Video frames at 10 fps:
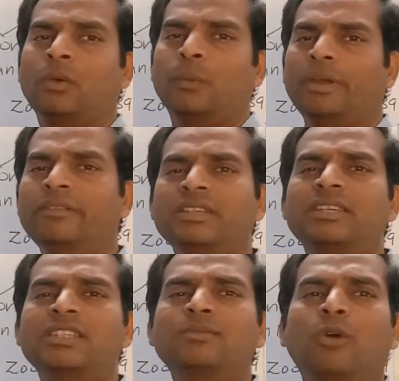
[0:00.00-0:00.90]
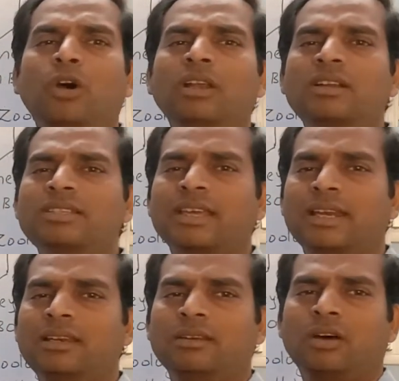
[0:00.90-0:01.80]
When we say smaller
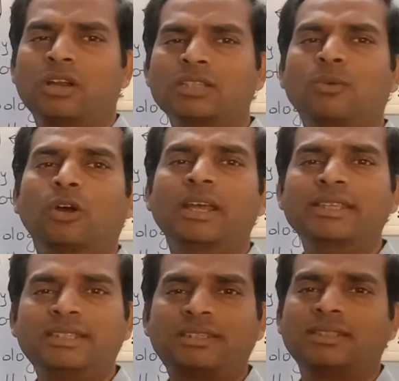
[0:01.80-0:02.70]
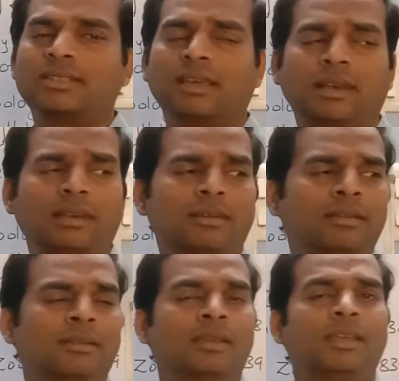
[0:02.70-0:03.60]
cell or a smallest cell,
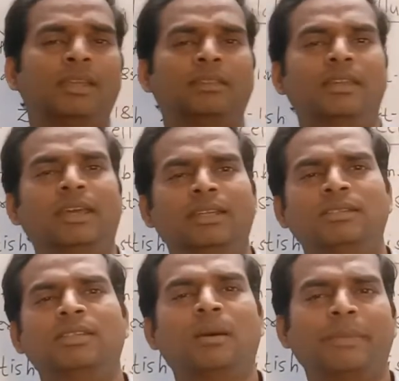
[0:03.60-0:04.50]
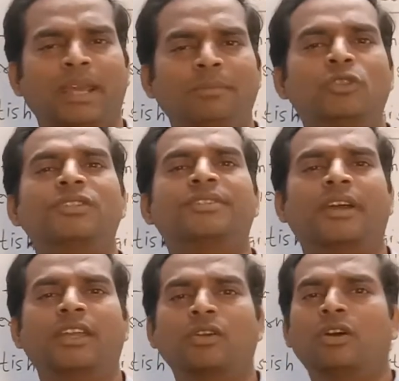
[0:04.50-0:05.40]
then some name should
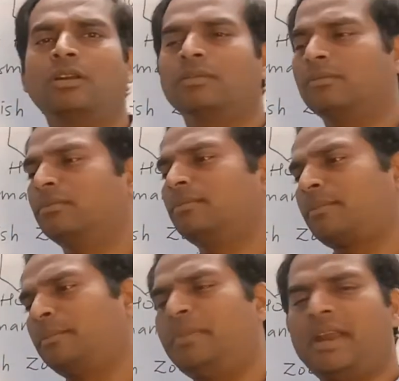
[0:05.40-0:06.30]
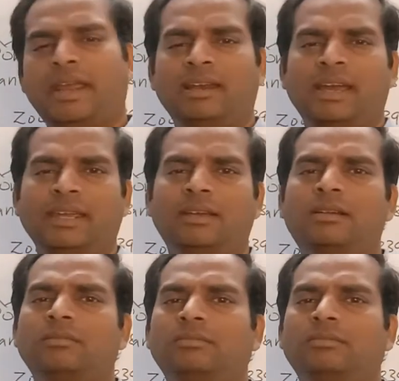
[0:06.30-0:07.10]
strike your brain like